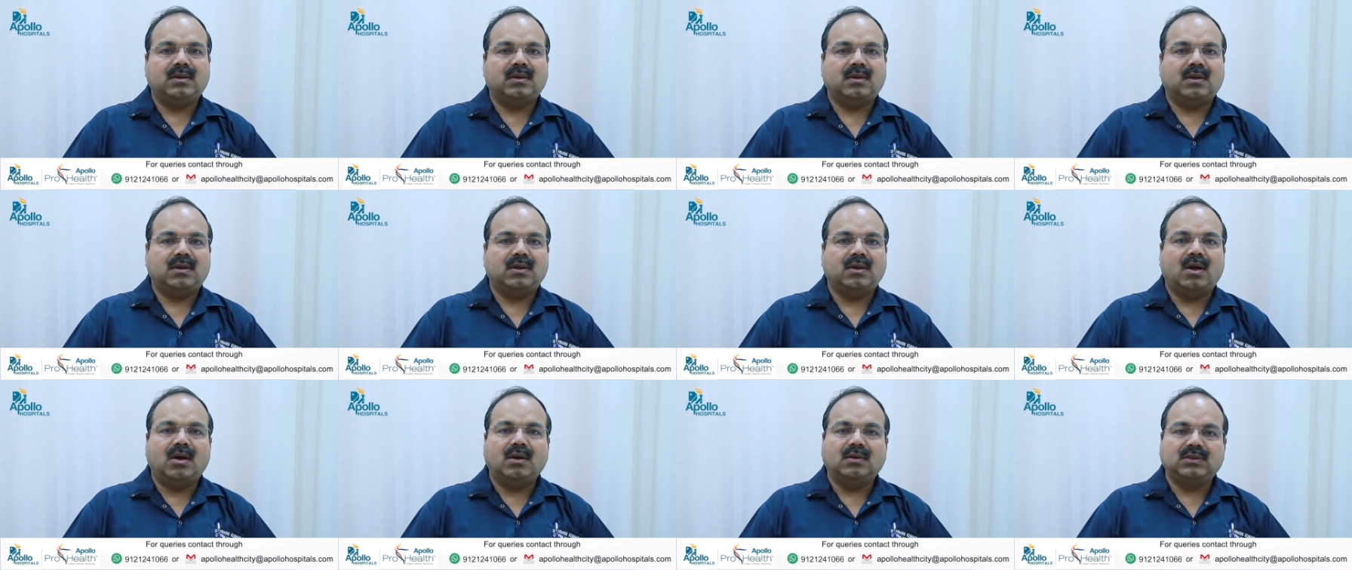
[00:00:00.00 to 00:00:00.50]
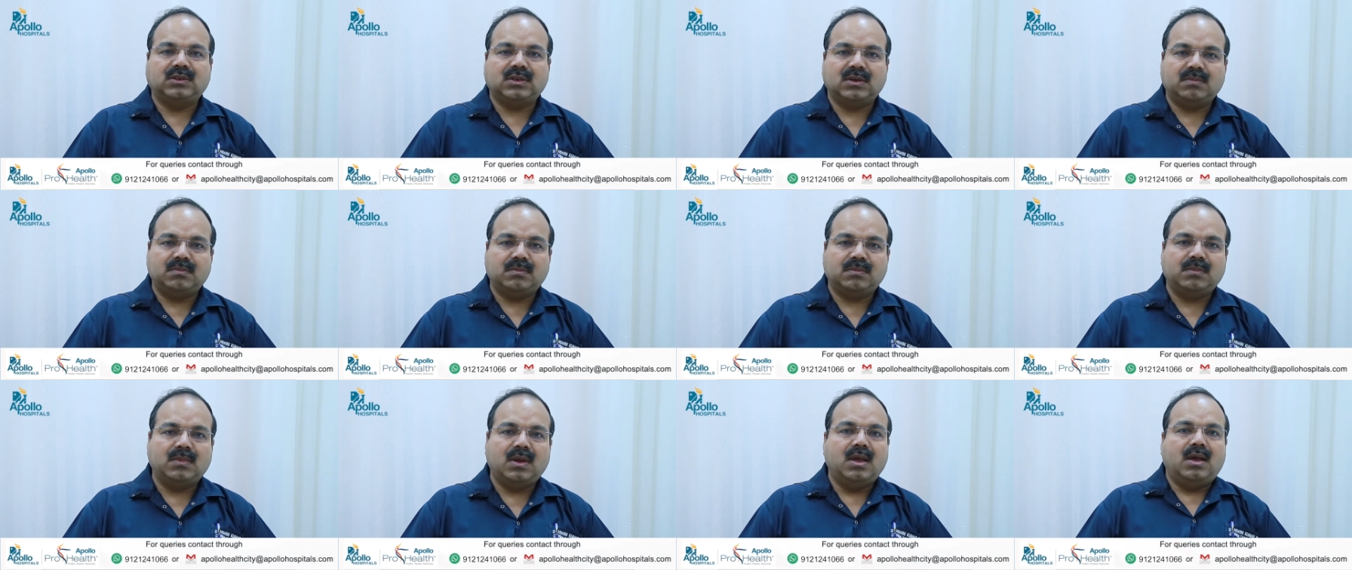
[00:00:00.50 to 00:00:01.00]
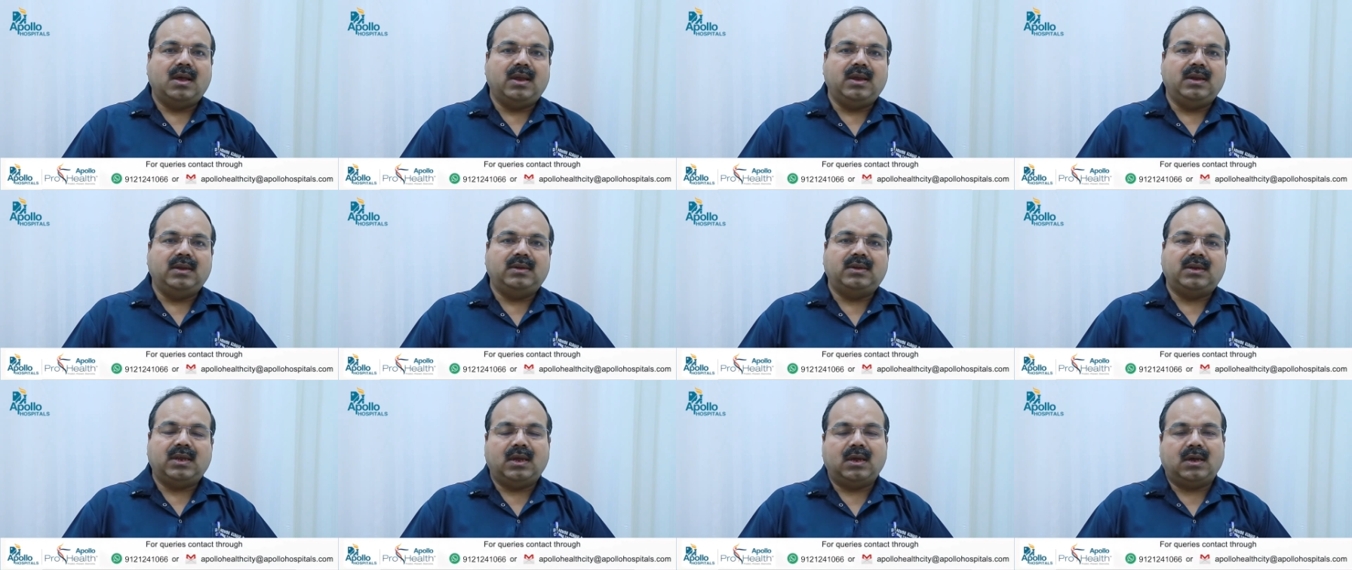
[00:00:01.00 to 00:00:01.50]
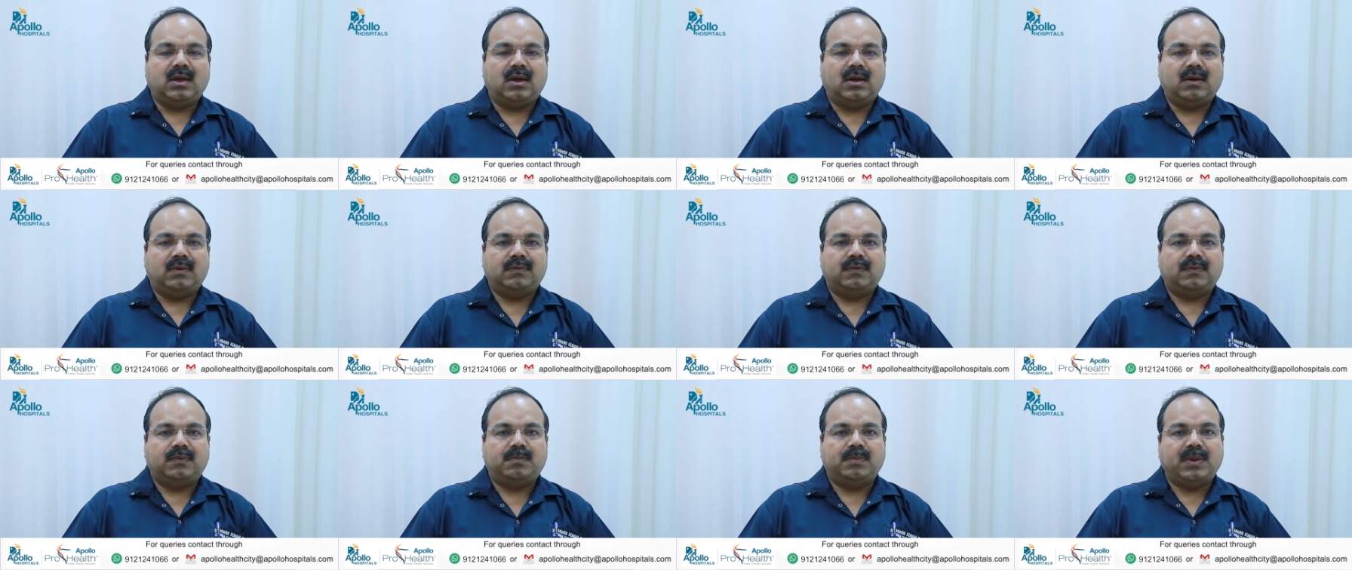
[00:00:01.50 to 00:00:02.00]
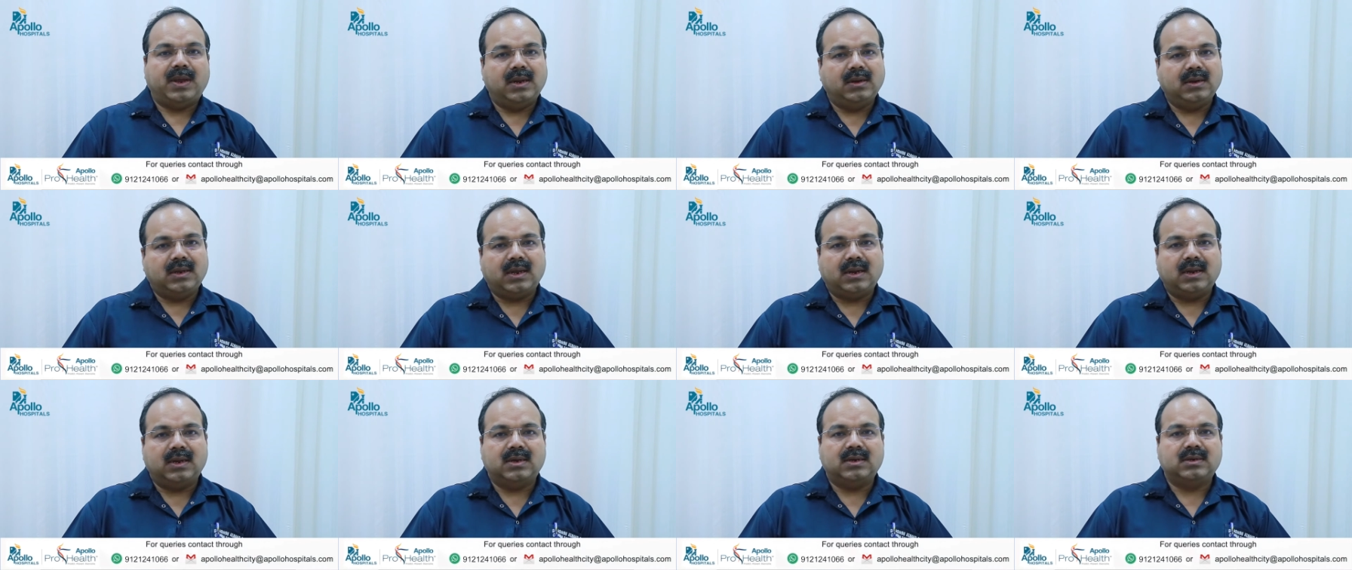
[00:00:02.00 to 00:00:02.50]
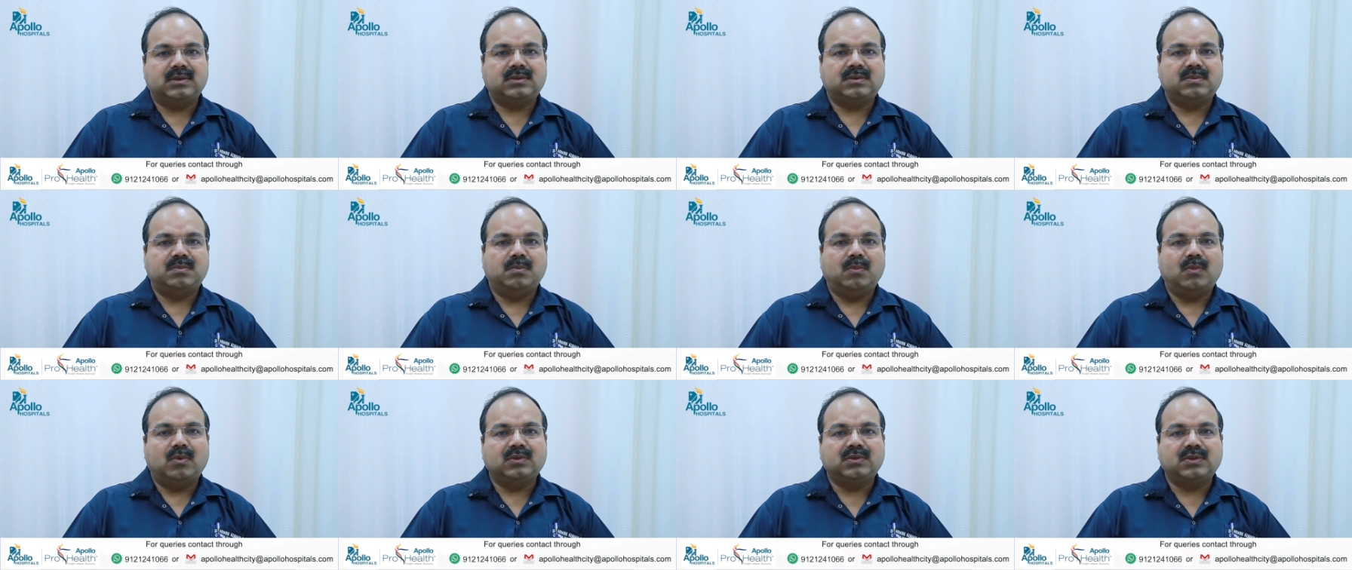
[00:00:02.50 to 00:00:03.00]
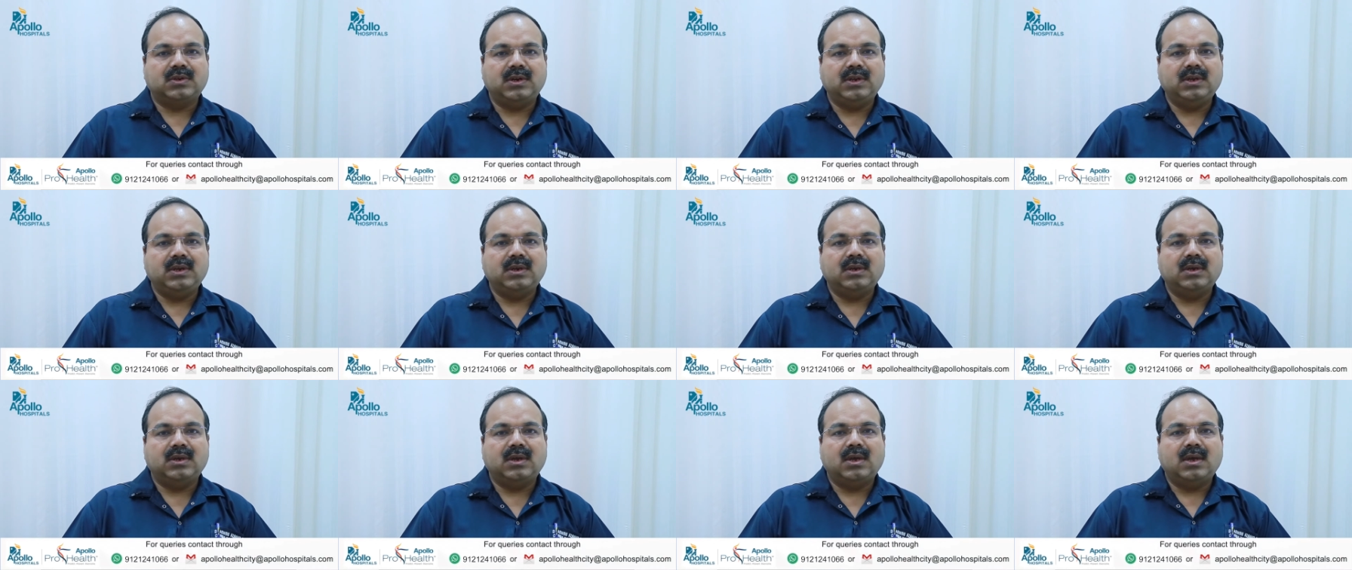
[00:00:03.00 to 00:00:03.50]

long-term intake of painkillers, mostly